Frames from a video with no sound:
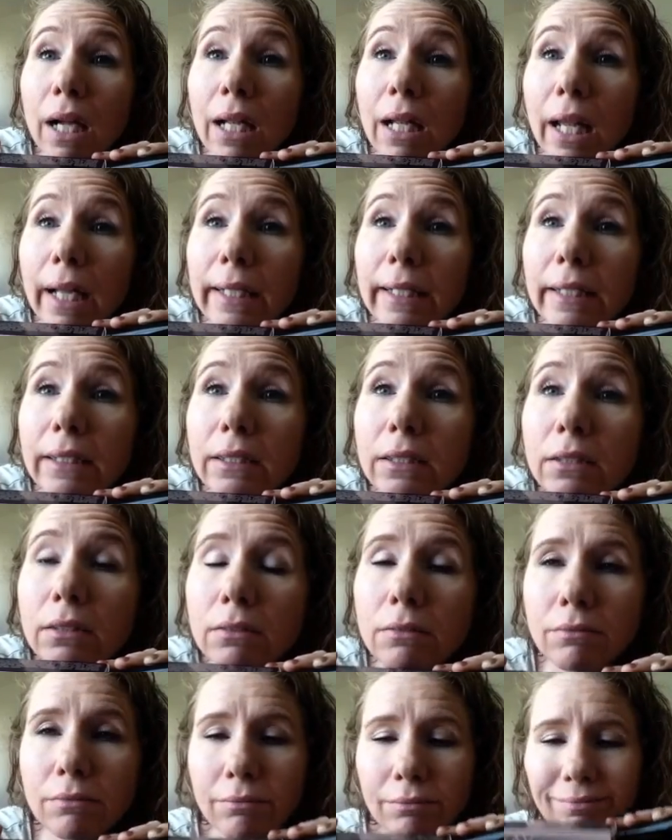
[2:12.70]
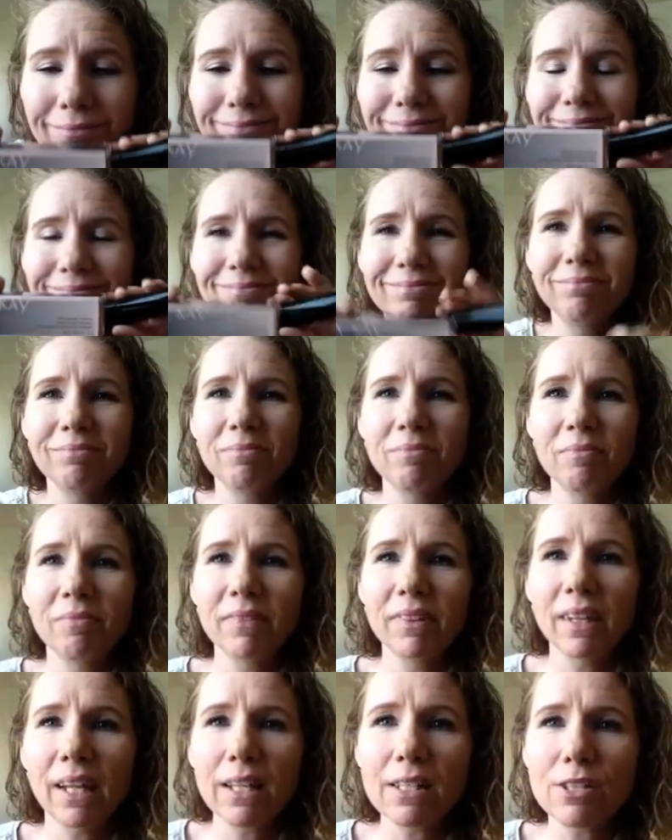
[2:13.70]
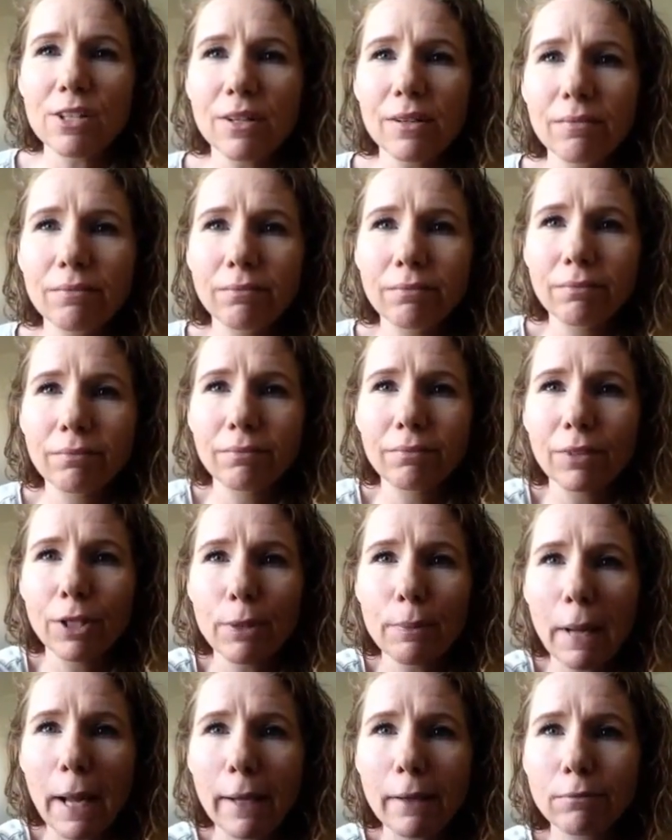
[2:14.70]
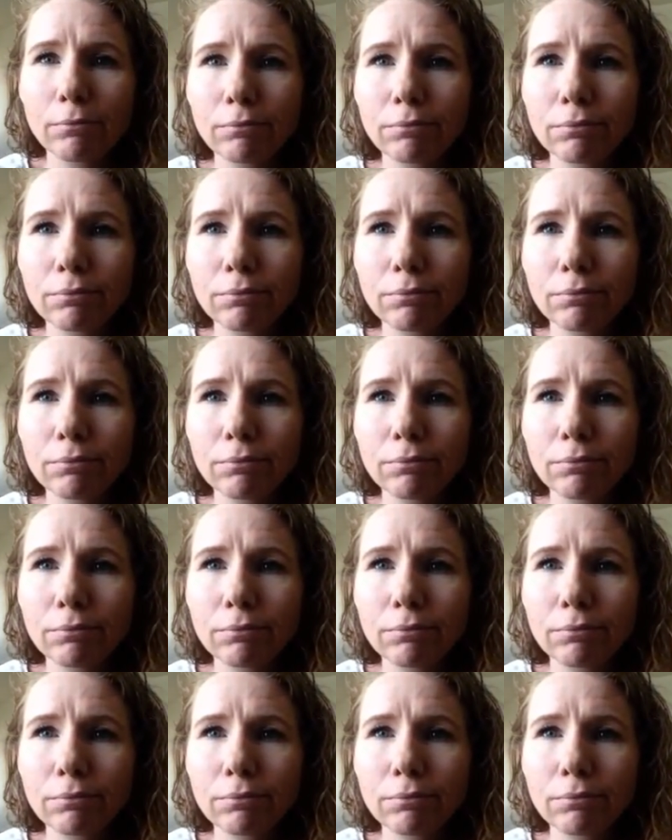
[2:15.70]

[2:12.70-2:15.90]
I like it. That's all. Goodbye.